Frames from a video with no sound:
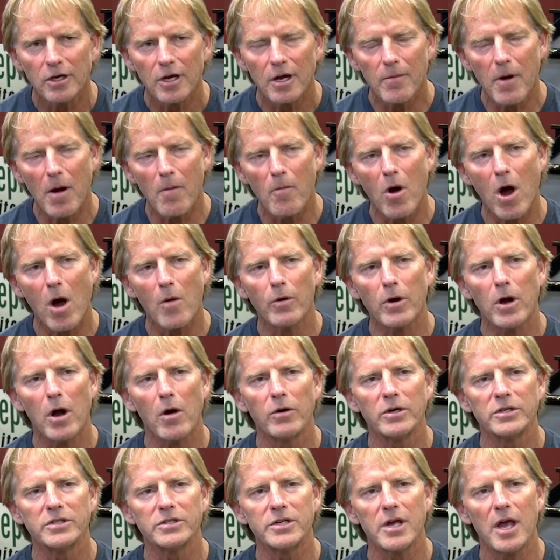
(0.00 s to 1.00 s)
And my mom would
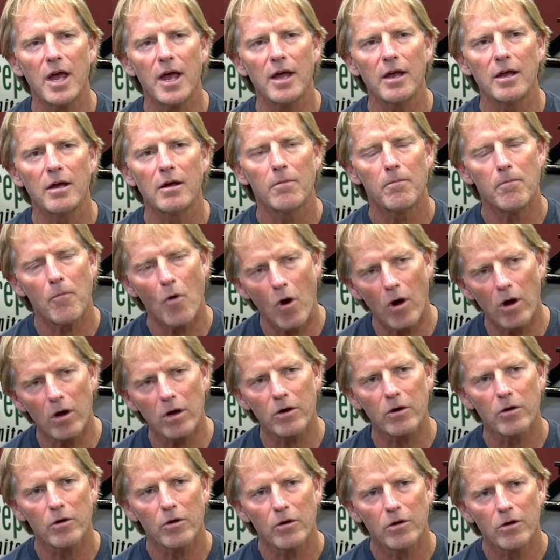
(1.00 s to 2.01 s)
always say,
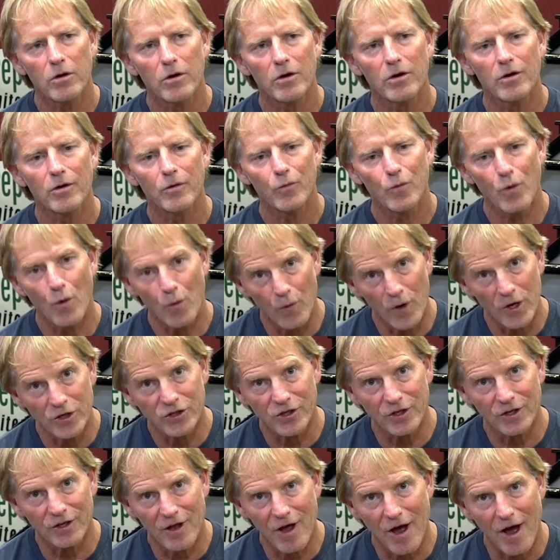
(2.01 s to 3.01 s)
Mark, we're
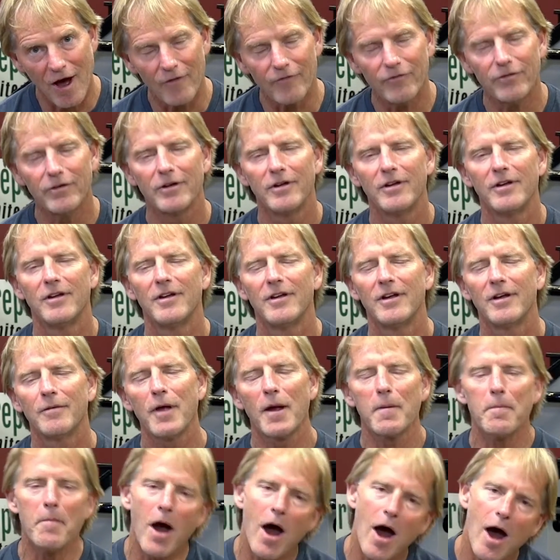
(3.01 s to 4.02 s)
rich in love.
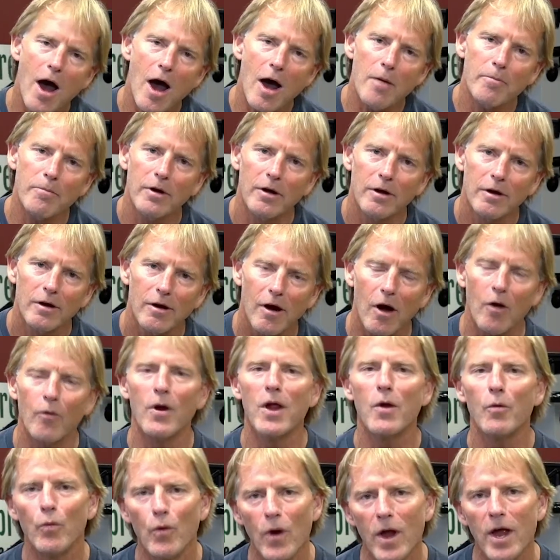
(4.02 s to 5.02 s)
Like, Mom, are
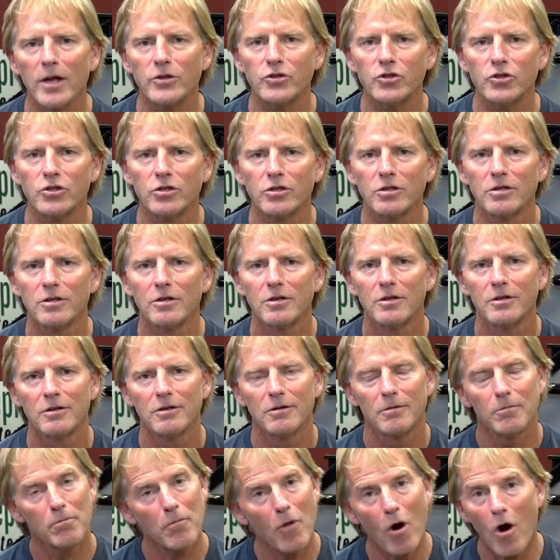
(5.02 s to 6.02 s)
we rich?
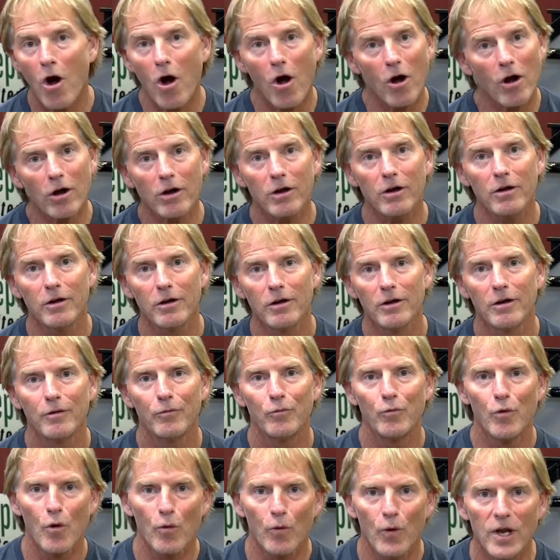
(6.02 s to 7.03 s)
Mark,
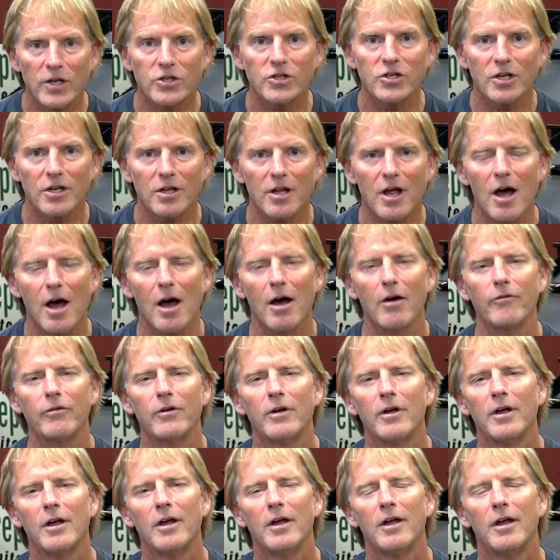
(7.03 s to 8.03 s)
we're rich in love.
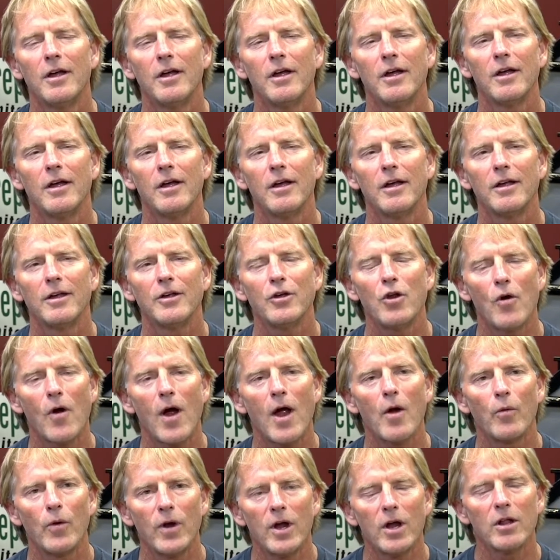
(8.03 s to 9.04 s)
You know,
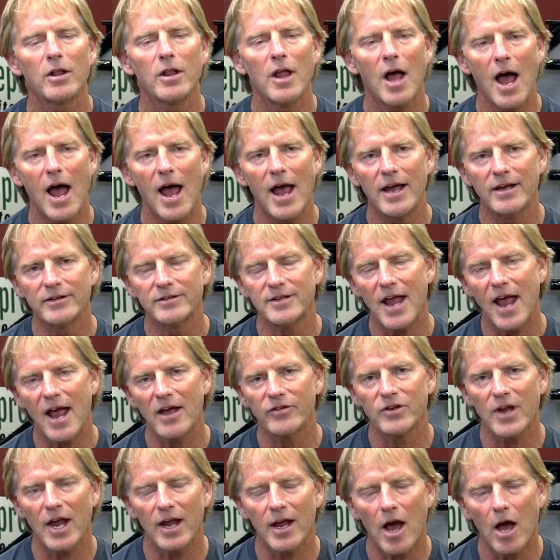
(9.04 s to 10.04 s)
I realized
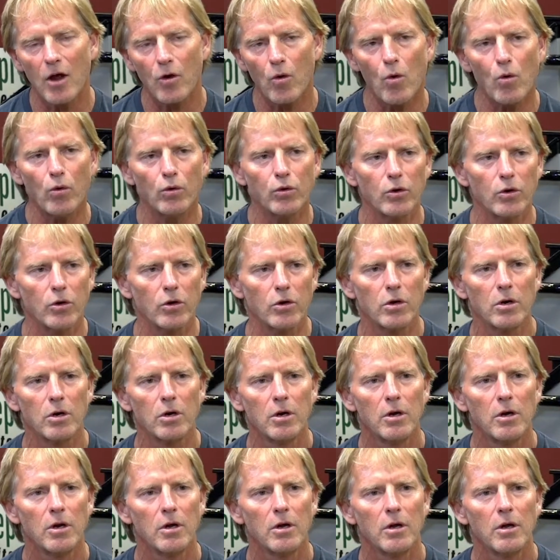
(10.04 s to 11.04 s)
as I got older,
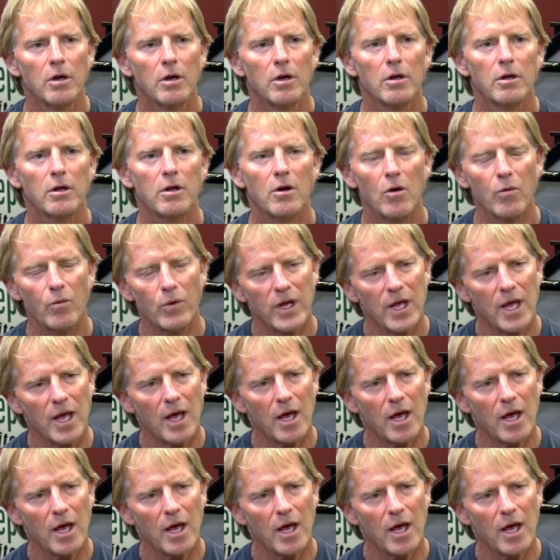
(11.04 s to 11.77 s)
you know, we